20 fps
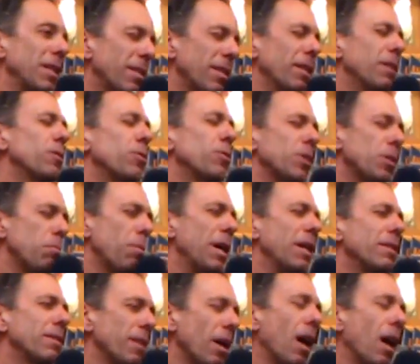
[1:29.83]
single
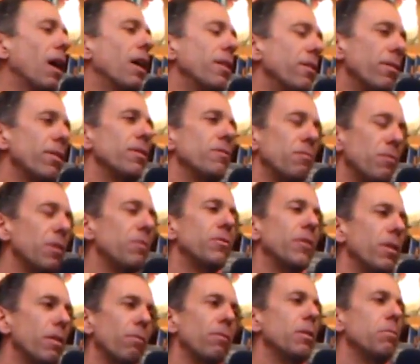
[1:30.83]
spaced,
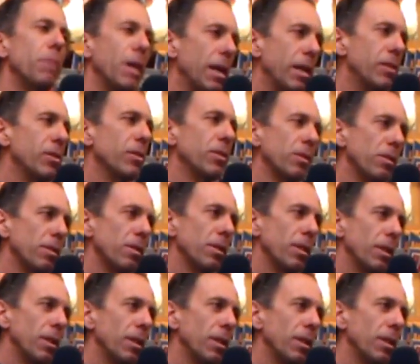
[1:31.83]
153 pages